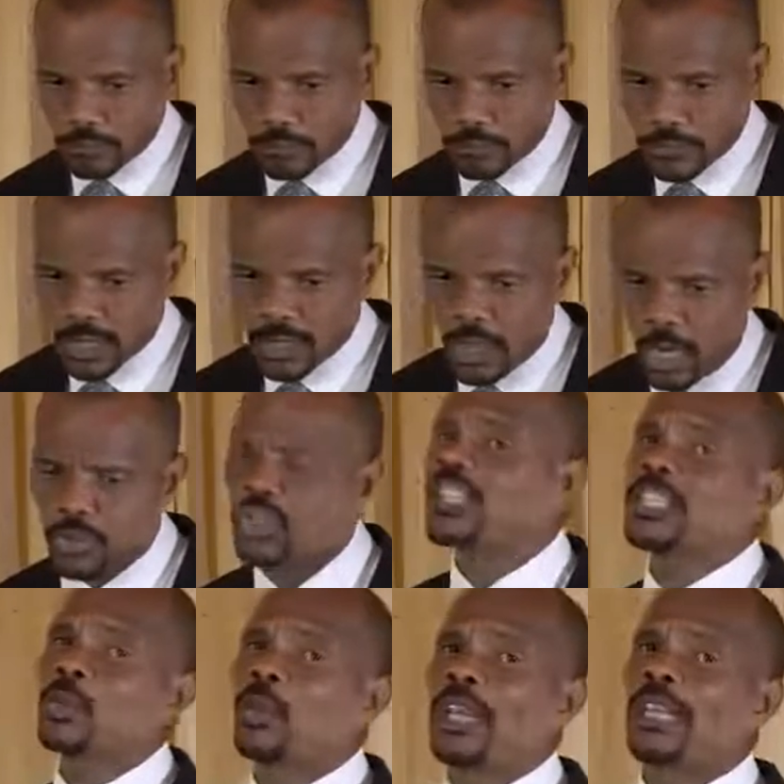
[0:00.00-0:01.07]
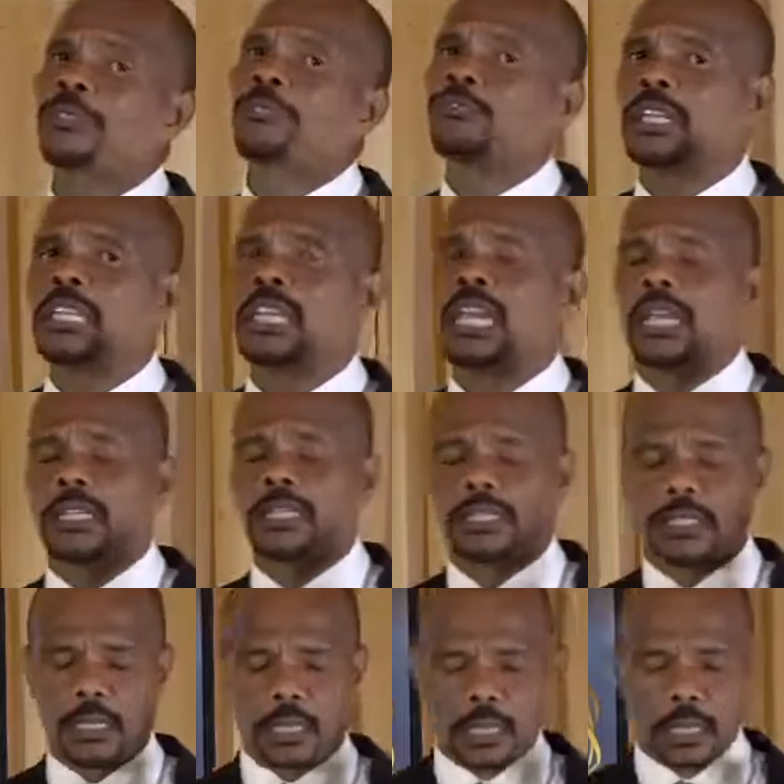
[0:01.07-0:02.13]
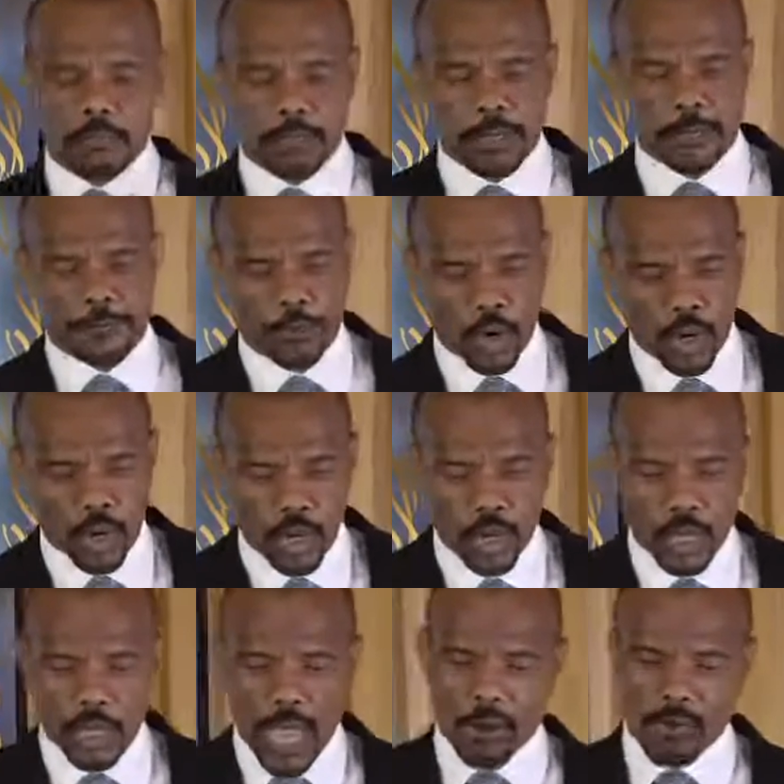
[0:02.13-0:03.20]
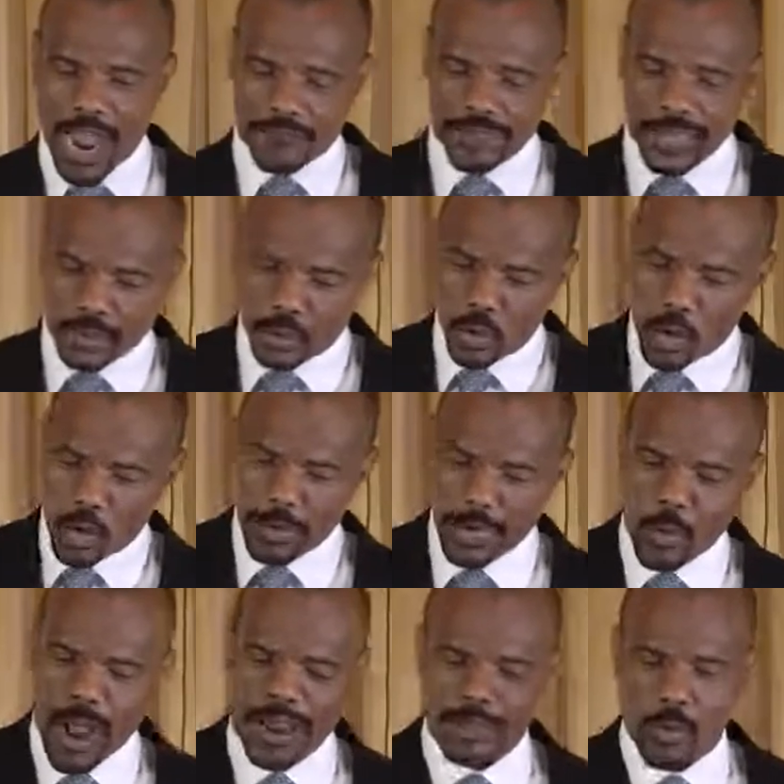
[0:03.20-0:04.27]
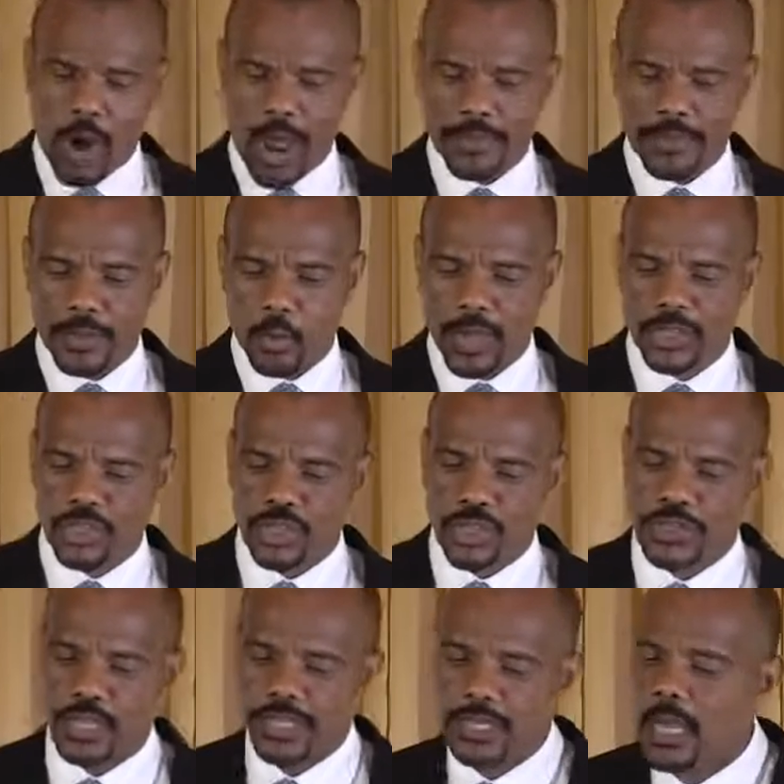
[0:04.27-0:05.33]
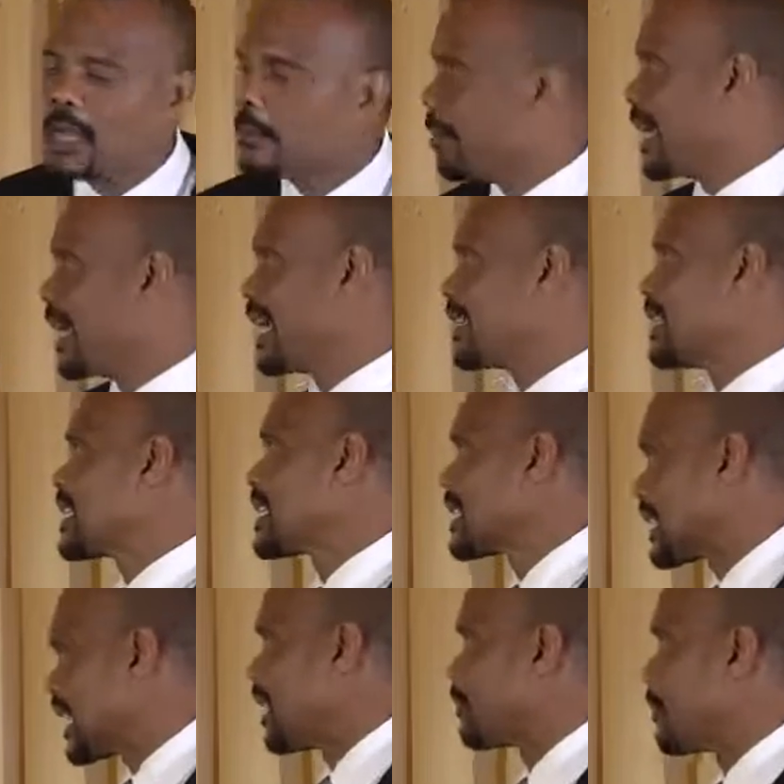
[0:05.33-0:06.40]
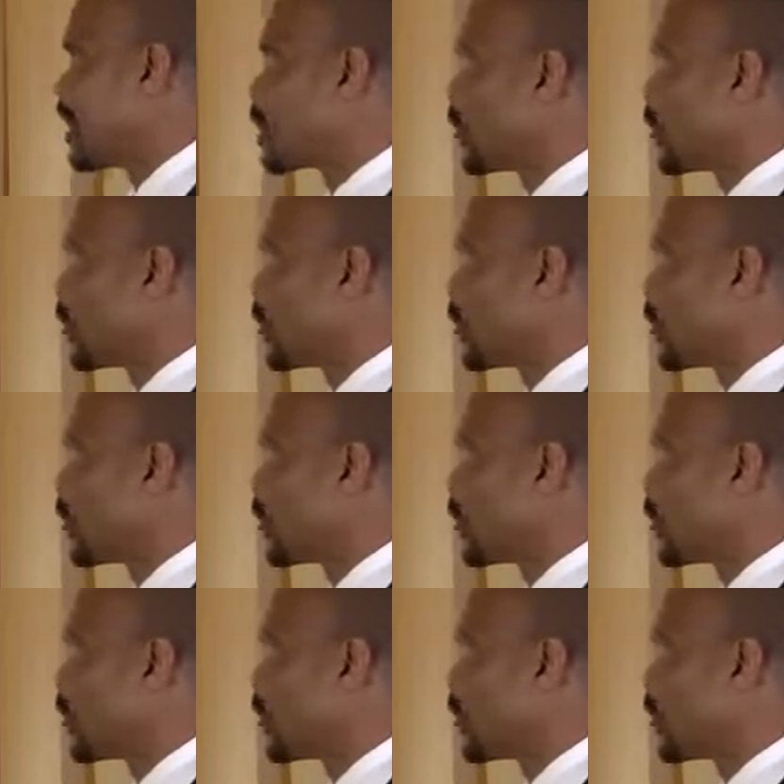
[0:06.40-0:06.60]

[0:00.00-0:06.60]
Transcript: Now, Jesus waited three days before arriving at the home. And while they were on the way, Jesus made this statement to